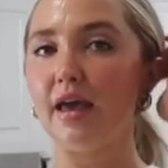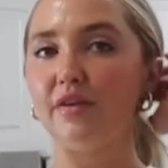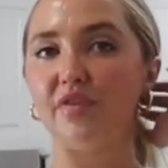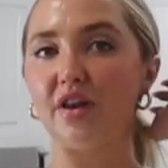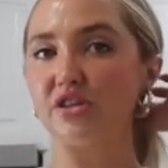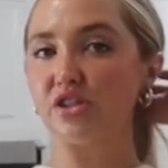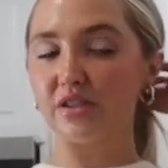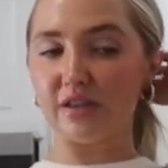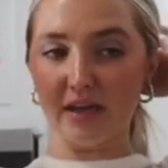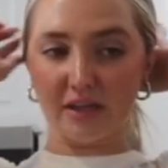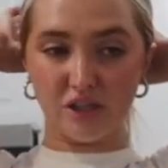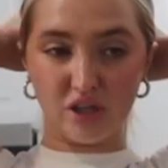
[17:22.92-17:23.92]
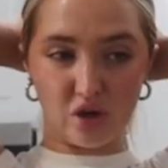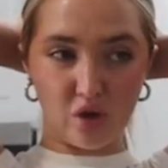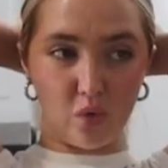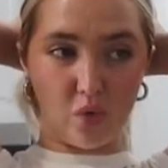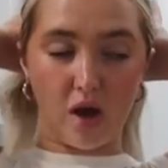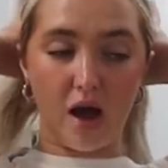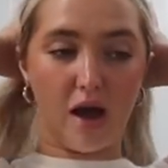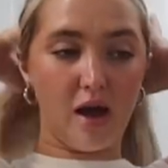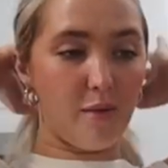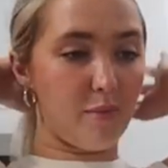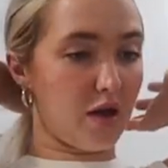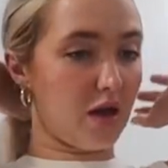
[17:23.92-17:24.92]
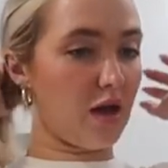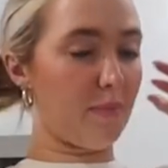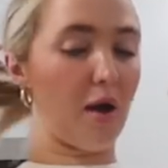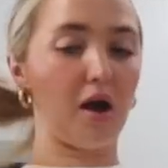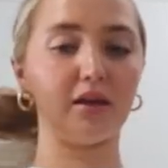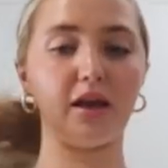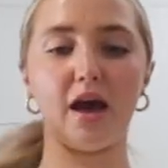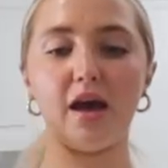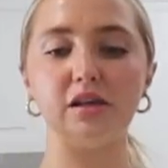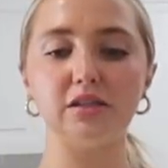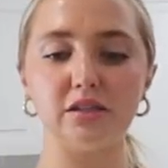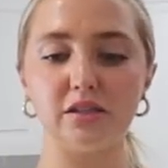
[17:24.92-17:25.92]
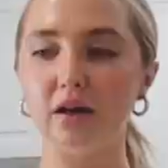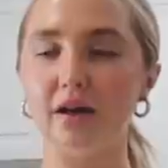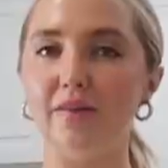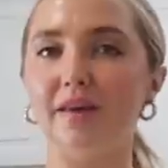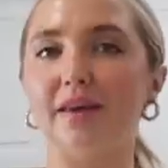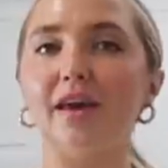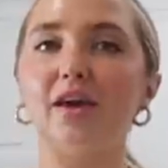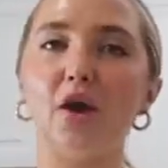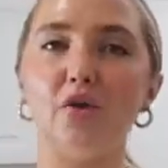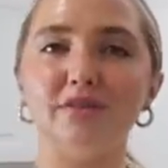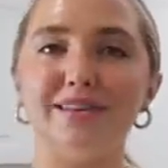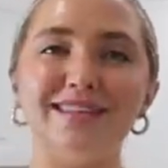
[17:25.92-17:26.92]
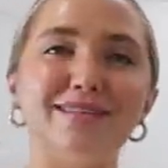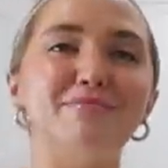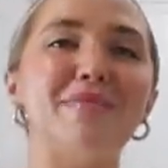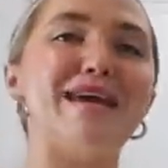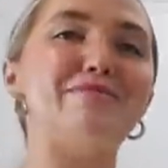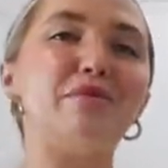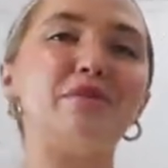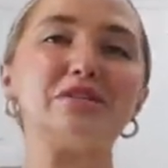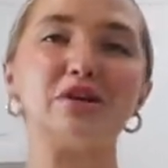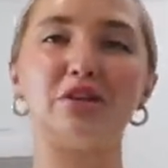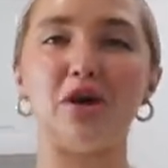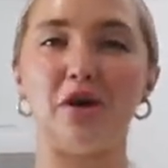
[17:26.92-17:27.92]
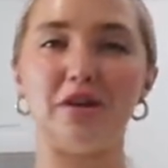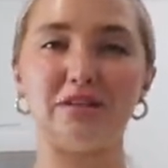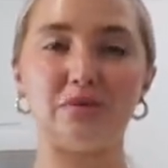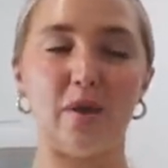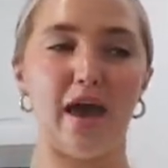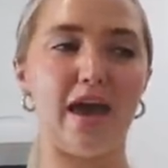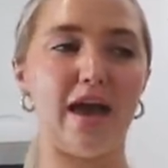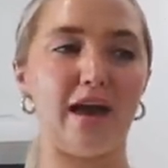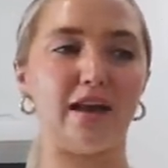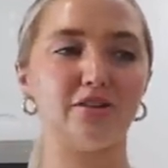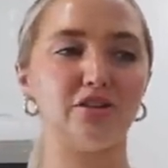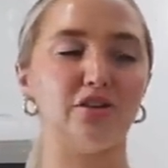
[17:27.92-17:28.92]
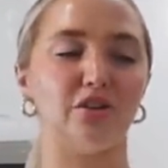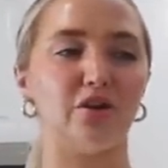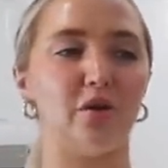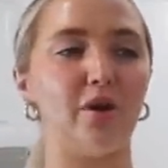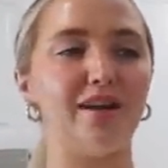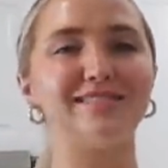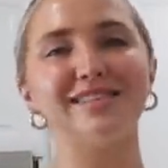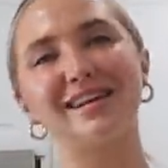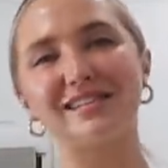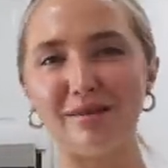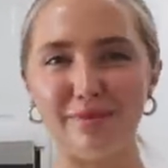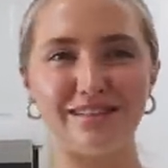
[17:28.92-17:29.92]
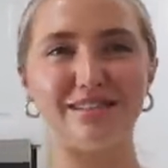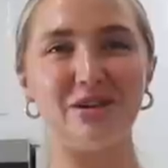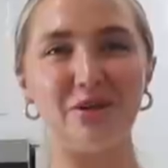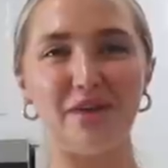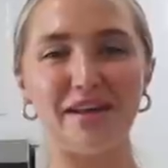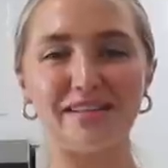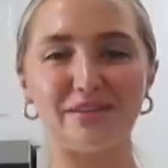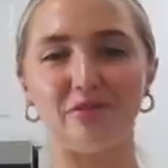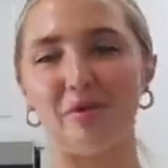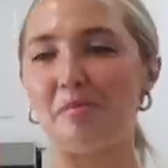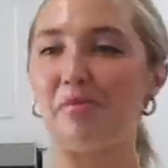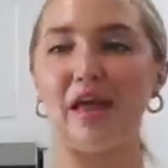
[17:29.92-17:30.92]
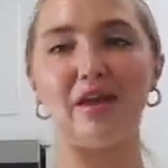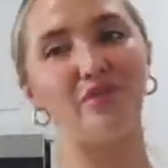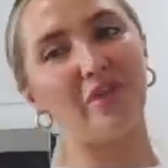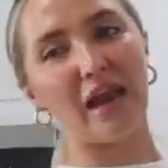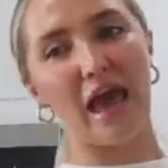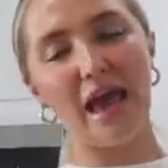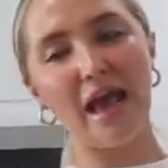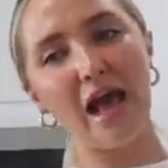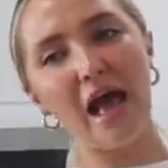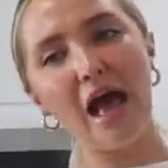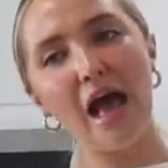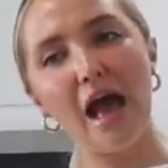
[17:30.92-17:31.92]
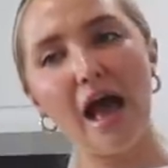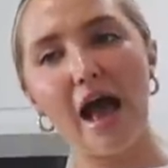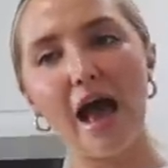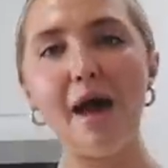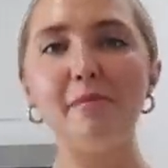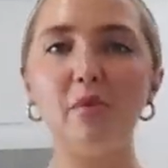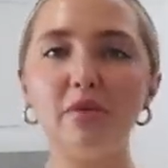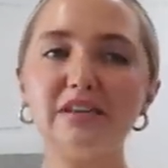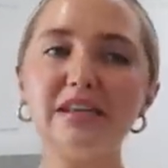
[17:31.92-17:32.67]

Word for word: and finish listening to um, a podcast and then get cozy. And then maybe we'll start the artist way. I actually don't know what is next on my to-do list for my plan for the day, um, but we'll